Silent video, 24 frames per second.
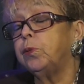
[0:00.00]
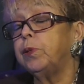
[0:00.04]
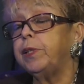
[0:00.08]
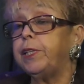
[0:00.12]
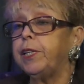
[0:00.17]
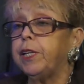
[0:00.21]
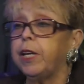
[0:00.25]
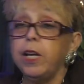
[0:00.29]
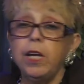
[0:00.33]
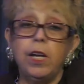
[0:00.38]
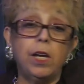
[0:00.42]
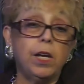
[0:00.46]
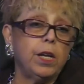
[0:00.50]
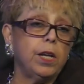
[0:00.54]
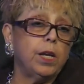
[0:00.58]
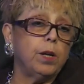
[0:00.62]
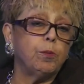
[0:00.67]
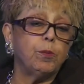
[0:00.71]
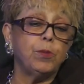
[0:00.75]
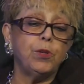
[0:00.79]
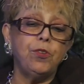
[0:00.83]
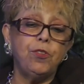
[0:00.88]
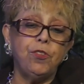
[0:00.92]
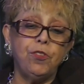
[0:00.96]
And again, I'm
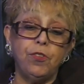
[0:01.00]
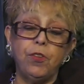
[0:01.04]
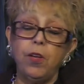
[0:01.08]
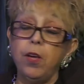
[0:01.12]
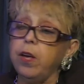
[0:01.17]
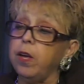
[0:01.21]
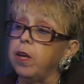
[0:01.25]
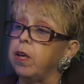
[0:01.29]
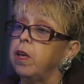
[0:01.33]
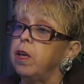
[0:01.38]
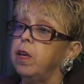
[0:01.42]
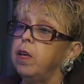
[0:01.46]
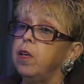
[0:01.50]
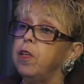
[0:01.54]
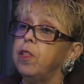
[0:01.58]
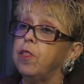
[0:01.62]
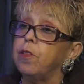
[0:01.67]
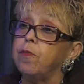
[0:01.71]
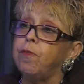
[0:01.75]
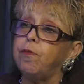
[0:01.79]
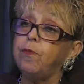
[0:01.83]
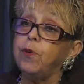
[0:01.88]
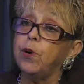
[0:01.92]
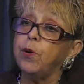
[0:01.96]
going to say
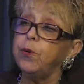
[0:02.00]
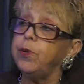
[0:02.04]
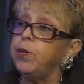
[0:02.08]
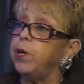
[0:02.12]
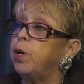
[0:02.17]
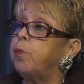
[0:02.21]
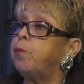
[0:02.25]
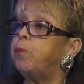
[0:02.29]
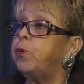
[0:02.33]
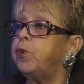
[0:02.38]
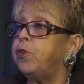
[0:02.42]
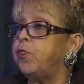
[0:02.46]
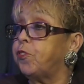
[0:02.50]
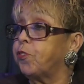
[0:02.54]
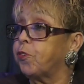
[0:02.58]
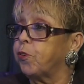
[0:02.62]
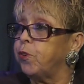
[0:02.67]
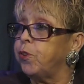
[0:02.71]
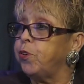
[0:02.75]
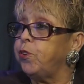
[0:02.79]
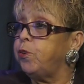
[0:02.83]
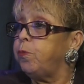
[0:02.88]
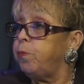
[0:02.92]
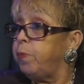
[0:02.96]
the phone number is
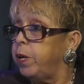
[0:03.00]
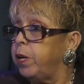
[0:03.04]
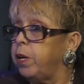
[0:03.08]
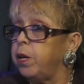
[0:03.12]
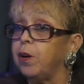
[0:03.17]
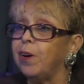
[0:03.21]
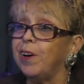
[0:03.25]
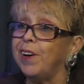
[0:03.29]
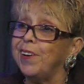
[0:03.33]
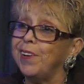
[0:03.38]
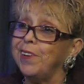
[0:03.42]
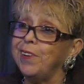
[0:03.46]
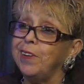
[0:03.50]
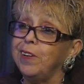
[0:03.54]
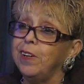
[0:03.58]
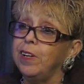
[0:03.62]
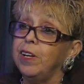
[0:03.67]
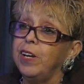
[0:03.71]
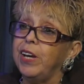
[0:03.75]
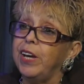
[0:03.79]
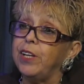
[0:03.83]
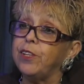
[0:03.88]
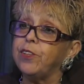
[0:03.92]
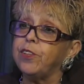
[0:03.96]
going to be on
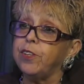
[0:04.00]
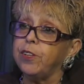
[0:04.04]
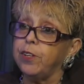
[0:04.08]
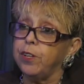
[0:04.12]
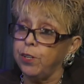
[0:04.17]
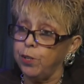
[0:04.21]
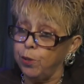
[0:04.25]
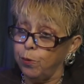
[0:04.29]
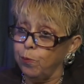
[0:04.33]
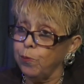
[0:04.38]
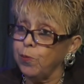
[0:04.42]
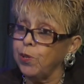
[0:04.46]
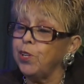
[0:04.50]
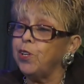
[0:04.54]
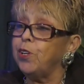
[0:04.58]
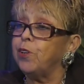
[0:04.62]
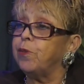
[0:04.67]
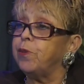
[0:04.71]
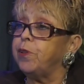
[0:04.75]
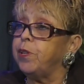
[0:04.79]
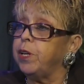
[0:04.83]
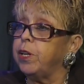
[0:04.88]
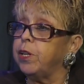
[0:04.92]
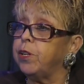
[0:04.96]
at the
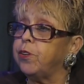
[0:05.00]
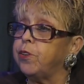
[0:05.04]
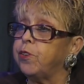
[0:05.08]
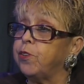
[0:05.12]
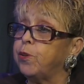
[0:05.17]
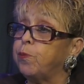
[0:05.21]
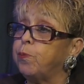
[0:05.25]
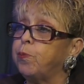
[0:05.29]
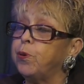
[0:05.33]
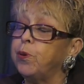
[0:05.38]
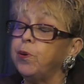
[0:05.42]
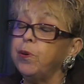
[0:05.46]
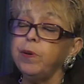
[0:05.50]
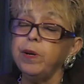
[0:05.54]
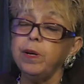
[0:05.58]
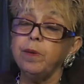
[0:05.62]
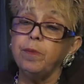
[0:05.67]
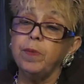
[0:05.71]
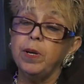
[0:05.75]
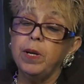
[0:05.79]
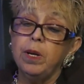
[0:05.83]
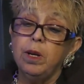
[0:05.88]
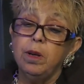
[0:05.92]
the end of the program,